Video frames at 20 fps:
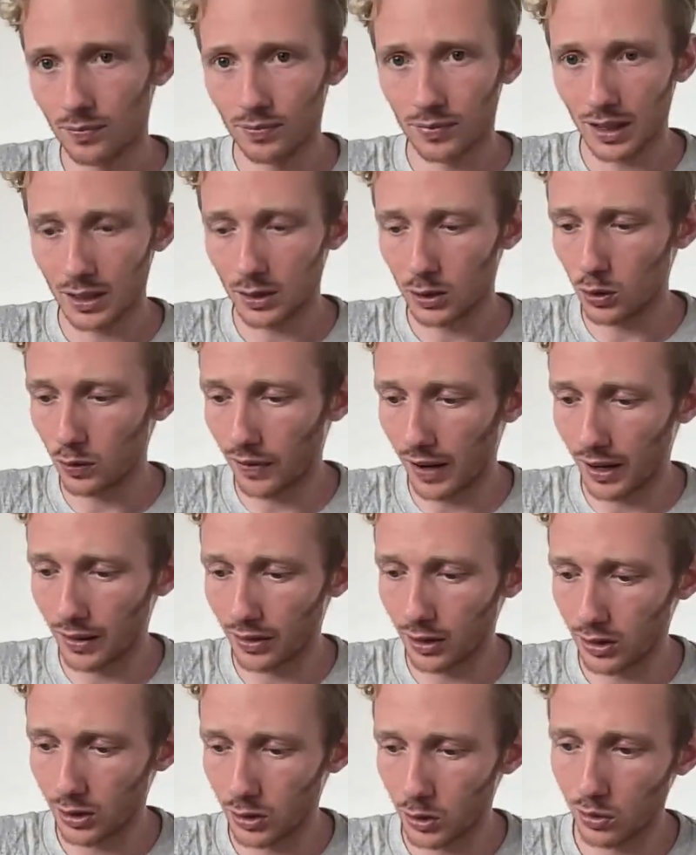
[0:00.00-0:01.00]
I do find
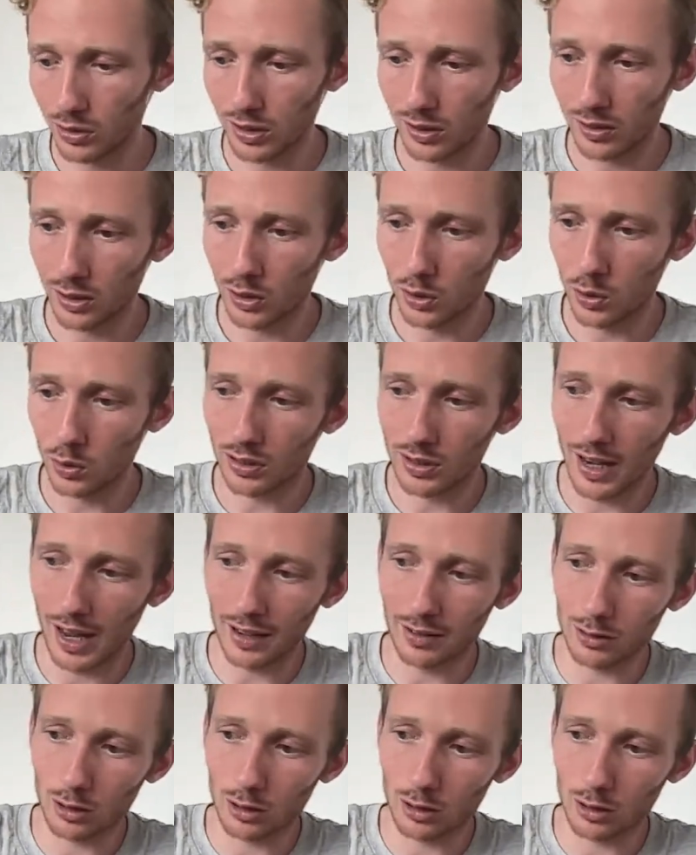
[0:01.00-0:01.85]
that using the goosenecks